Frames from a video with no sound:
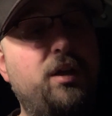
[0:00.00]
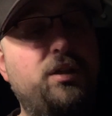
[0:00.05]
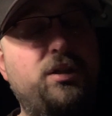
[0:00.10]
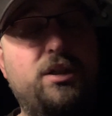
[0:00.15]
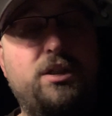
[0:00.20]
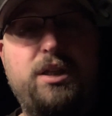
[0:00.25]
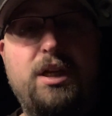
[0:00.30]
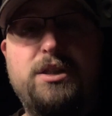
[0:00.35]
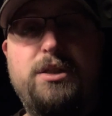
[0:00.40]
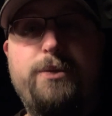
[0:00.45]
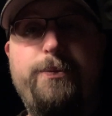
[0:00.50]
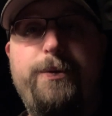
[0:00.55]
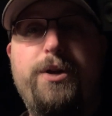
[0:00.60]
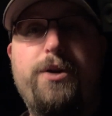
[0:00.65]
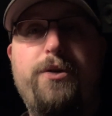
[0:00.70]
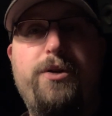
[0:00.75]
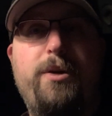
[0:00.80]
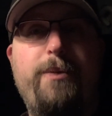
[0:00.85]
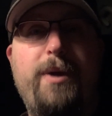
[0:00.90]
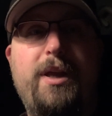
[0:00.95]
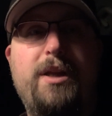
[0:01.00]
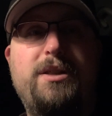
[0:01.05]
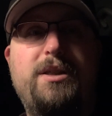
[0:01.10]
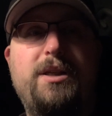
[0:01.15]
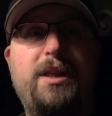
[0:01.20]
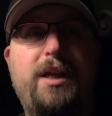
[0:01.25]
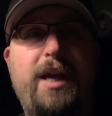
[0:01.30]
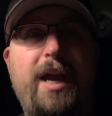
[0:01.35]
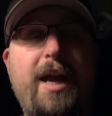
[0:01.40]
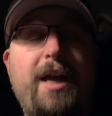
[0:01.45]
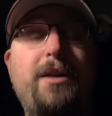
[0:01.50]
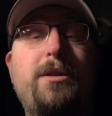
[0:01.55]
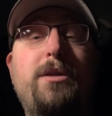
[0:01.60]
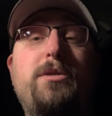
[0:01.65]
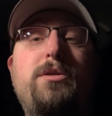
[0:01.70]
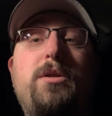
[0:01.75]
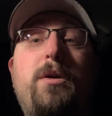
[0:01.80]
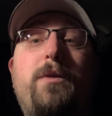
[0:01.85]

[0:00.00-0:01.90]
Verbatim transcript: Just lets me know you made it to the end.